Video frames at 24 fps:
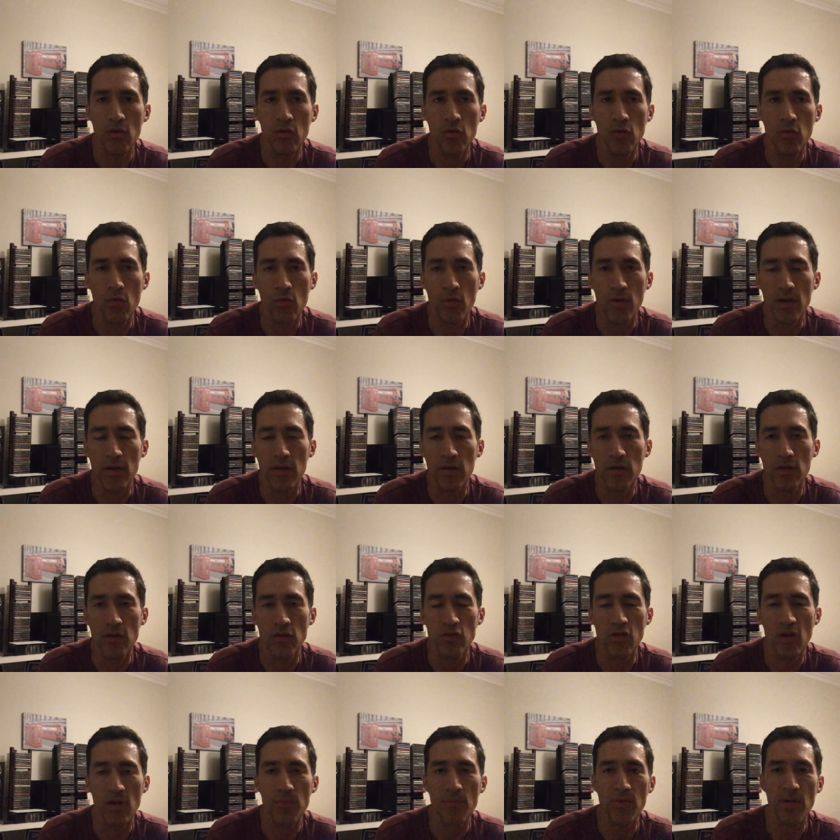you can
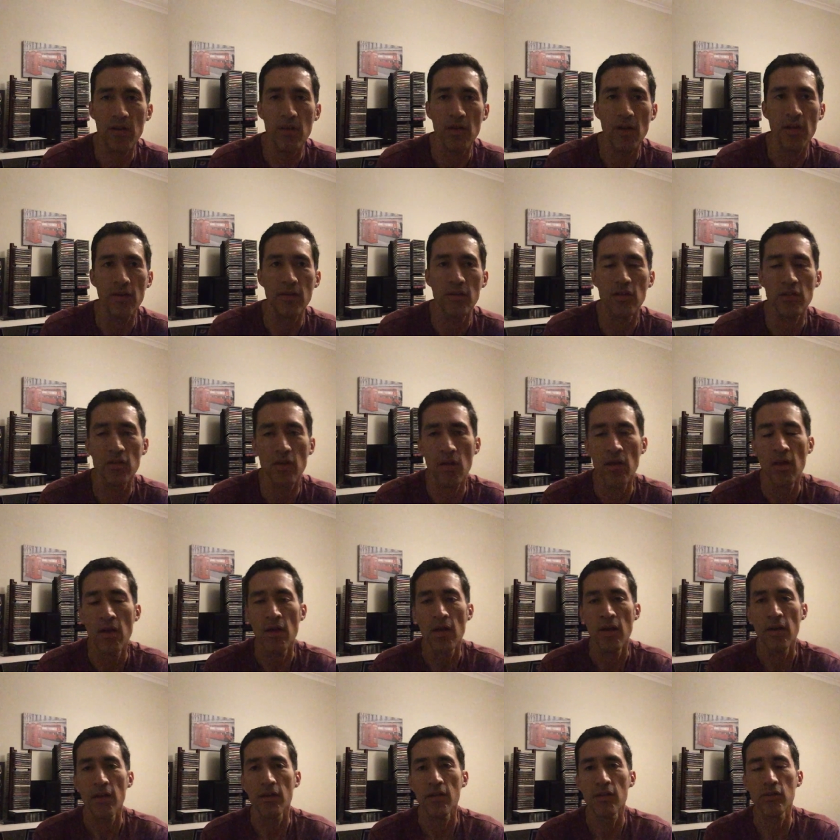jump in in this
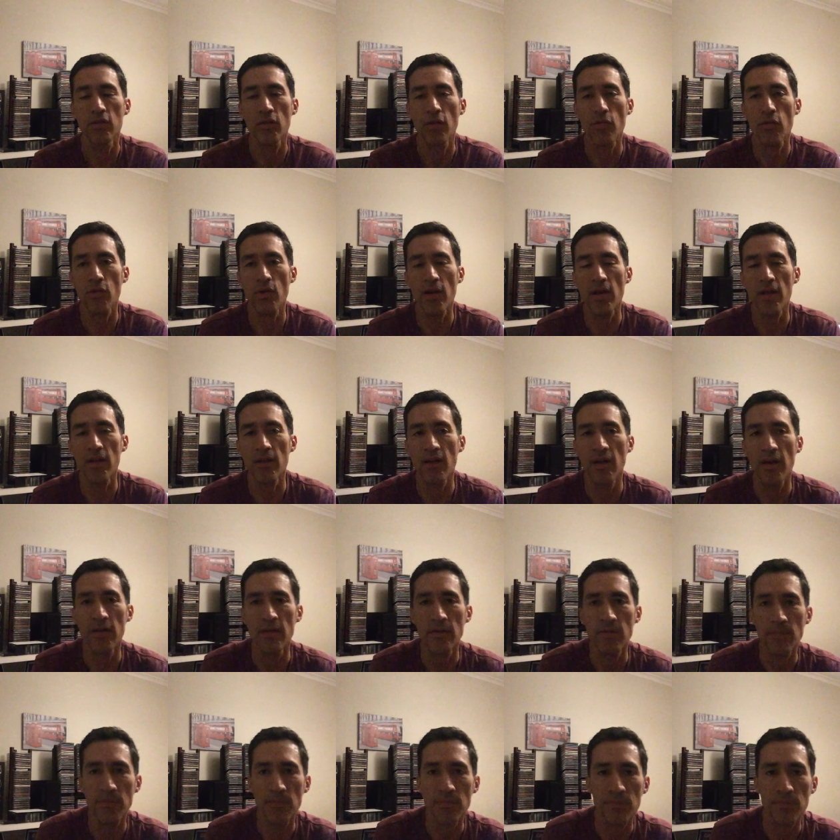this thread and